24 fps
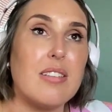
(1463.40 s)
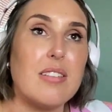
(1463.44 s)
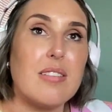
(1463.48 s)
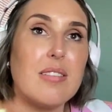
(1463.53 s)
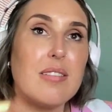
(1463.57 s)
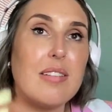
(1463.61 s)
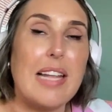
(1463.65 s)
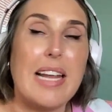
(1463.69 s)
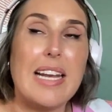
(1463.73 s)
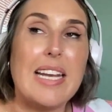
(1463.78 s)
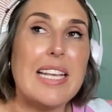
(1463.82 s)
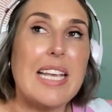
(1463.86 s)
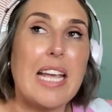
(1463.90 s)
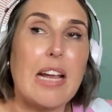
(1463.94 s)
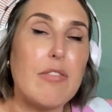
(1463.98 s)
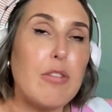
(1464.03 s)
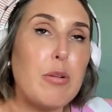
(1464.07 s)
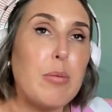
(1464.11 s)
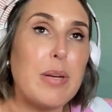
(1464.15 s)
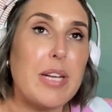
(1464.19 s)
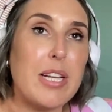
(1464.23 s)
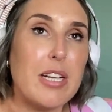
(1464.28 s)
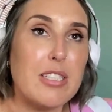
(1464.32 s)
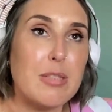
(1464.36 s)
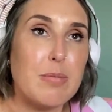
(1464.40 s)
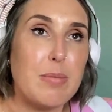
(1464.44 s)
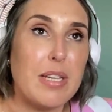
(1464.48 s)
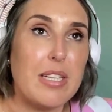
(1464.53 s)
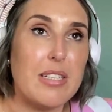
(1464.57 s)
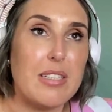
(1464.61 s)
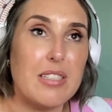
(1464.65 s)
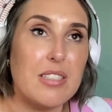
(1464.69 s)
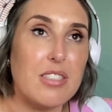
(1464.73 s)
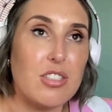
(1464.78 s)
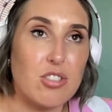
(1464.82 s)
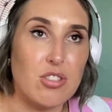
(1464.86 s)
letting everybody else make
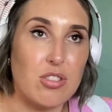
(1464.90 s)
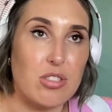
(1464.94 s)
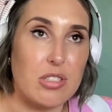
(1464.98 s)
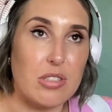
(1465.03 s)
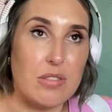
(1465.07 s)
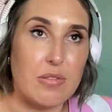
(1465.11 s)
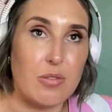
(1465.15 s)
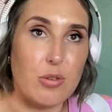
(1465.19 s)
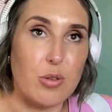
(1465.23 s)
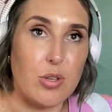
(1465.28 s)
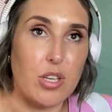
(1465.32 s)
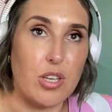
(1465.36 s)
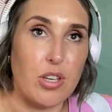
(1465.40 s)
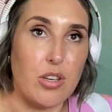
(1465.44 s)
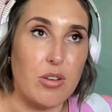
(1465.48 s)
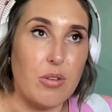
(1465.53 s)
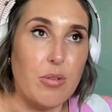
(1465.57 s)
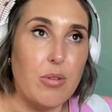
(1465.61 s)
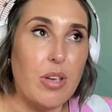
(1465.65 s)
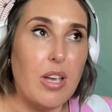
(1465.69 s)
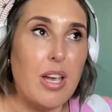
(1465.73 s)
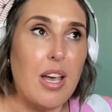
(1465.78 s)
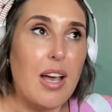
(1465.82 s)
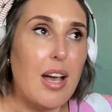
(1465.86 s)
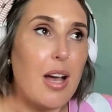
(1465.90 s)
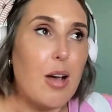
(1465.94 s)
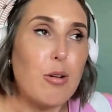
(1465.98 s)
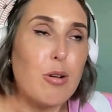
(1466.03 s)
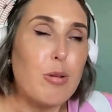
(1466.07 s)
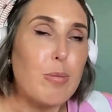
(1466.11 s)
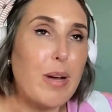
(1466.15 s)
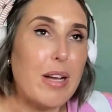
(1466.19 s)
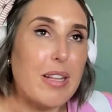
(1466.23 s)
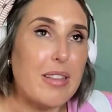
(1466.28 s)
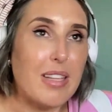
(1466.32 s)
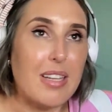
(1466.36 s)
decisions for you, how
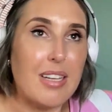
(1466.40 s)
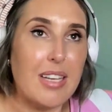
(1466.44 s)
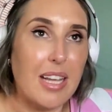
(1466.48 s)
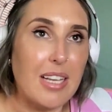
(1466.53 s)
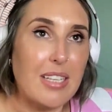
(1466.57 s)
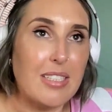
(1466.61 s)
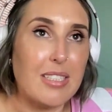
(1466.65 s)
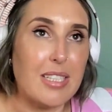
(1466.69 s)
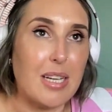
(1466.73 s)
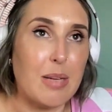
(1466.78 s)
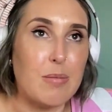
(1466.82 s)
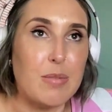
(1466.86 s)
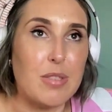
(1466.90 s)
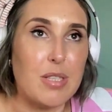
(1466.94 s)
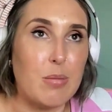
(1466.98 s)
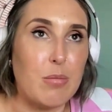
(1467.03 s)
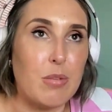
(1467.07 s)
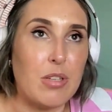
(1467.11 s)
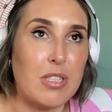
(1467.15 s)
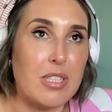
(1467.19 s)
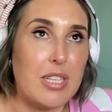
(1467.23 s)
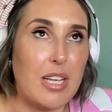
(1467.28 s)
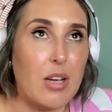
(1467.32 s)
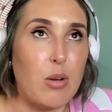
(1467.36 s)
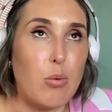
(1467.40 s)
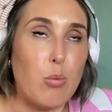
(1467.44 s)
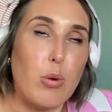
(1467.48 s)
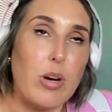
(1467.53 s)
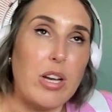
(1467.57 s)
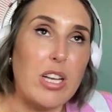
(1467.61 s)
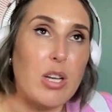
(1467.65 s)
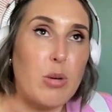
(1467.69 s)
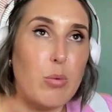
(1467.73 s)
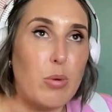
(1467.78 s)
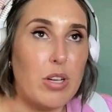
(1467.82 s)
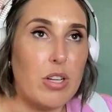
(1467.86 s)
about the next time someone's like, where
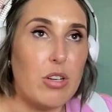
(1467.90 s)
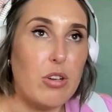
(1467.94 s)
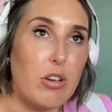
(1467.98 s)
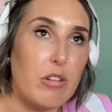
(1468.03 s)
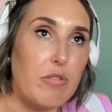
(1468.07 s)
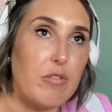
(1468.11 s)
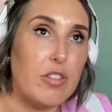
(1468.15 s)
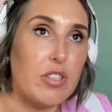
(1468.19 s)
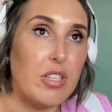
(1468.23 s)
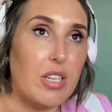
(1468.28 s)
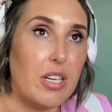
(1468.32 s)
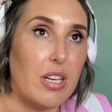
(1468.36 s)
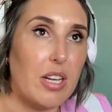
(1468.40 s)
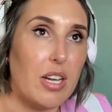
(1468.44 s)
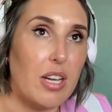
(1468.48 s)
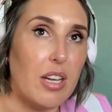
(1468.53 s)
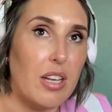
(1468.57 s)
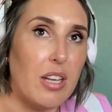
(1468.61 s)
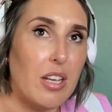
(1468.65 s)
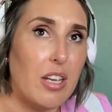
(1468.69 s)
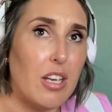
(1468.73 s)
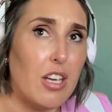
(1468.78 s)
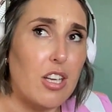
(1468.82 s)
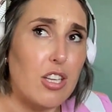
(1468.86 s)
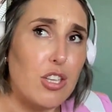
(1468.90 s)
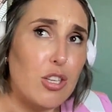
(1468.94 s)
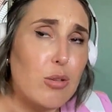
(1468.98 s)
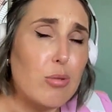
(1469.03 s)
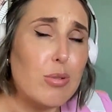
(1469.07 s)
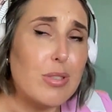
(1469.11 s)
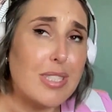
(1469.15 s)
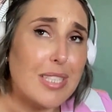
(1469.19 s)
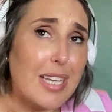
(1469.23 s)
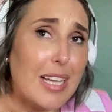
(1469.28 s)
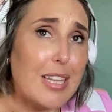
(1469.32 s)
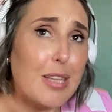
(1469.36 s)
do you want to go for dinner? You
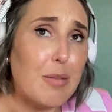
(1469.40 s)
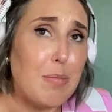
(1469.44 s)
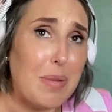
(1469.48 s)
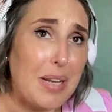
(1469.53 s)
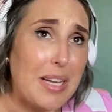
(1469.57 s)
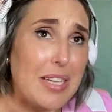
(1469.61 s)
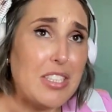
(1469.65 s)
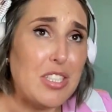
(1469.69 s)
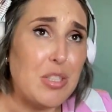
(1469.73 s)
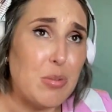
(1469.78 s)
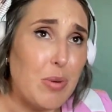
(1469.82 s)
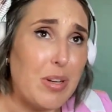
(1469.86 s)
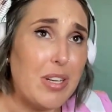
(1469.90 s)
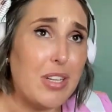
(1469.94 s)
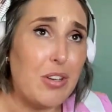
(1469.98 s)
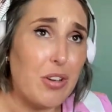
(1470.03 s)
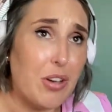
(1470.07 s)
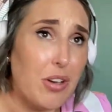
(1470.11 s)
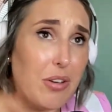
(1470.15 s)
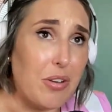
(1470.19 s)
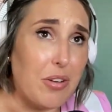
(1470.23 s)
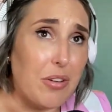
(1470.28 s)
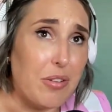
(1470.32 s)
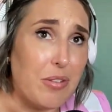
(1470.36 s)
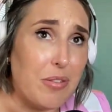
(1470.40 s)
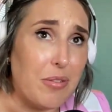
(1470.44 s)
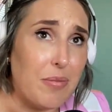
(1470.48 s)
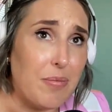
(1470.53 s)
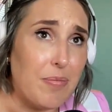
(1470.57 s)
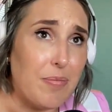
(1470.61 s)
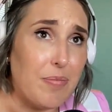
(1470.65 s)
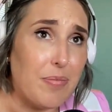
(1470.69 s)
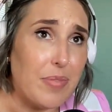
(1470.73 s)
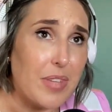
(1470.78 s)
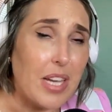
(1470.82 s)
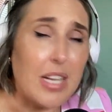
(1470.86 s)
say the place you want to go.
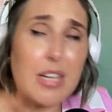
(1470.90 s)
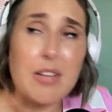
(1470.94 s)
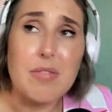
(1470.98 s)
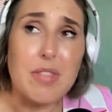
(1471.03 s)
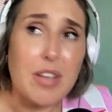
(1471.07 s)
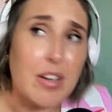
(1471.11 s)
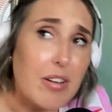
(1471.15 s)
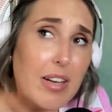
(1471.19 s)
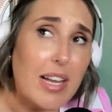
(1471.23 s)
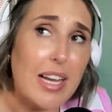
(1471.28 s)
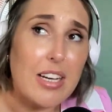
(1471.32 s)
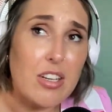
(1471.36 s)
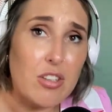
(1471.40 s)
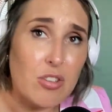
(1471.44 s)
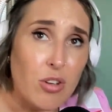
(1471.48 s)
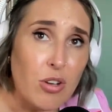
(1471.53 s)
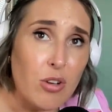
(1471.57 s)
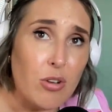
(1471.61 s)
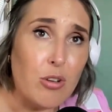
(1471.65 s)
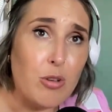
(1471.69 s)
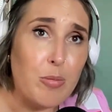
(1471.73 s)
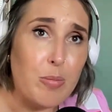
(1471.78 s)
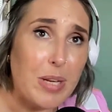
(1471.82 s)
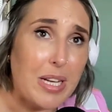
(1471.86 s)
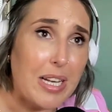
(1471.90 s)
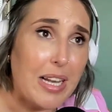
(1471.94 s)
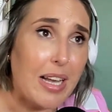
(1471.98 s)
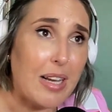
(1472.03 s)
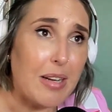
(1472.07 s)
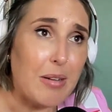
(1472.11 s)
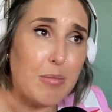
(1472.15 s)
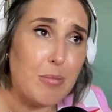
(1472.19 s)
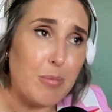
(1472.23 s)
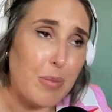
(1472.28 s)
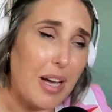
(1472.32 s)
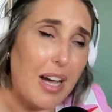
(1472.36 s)
And if they're like, no, be like,
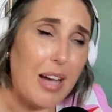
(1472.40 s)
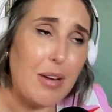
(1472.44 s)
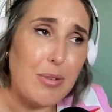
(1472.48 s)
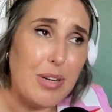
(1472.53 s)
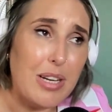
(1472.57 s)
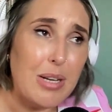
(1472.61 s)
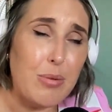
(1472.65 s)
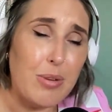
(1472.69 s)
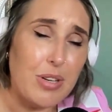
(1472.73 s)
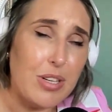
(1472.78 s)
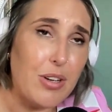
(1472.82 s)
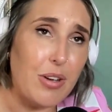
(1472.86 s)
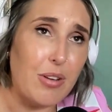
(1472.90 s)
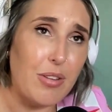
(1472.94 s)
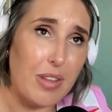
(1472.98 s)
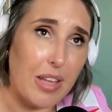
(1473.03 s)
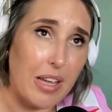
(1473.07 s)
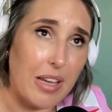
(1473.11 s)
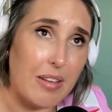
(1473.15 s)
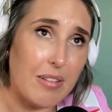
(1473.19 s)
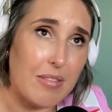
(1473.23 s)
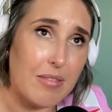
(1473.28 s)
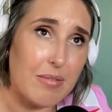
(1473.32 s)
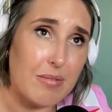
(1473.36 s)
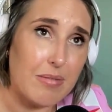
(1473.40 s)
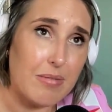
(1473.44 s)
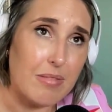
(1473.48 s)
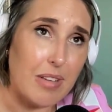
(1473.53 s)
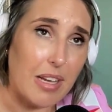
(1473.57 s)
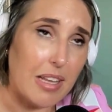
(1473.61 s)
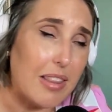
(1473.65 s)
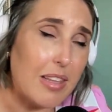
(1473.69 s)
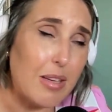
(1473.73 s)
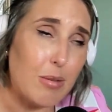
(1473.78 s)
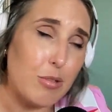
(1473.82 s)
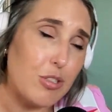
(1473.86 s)
well, I really want to go there.
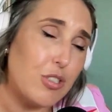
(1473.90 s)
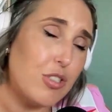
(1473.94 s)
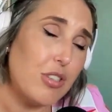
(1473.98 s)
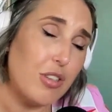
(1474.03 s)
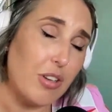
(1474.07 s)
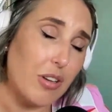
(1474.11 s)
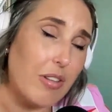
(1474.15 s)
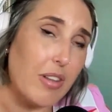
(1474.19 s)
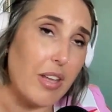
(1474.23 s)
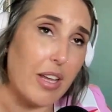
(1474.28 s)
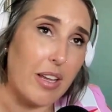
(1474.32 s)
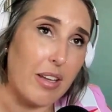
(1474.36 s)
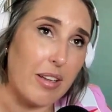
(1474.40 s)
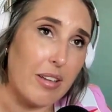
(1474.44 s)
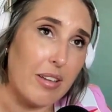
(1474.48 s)
I think we should go there.